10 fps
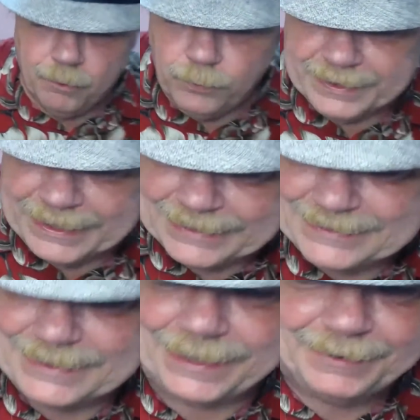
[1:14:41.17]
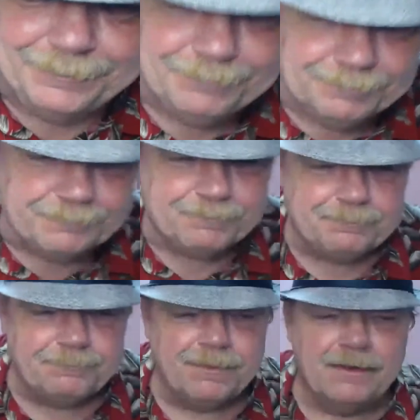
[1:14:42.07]
with that said,
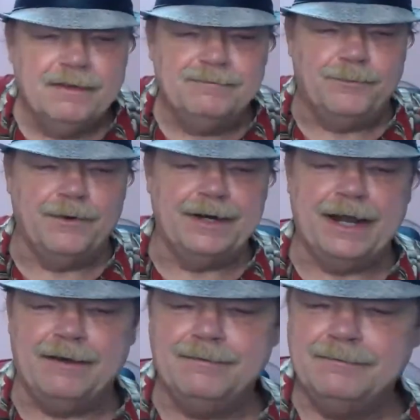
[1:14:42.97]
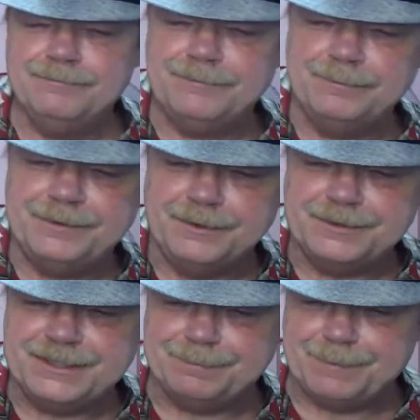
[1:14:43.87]
for now, from
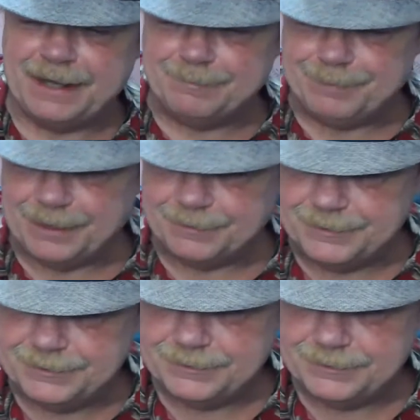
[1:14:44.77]
Toad Ship Compound,